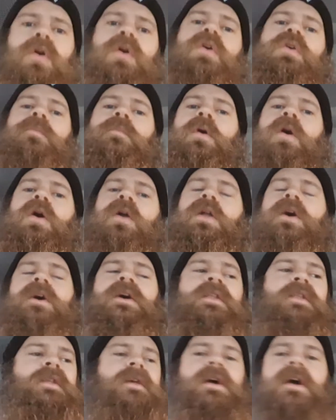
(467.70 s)
Good
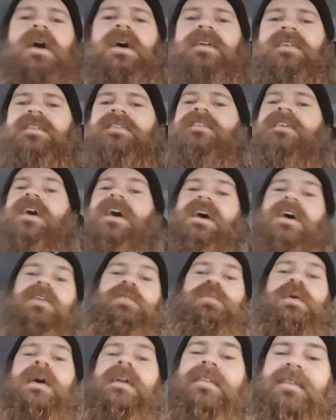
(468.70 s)
morning. It's
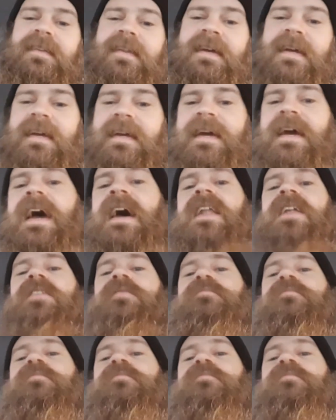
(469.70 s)
Wednesday and it's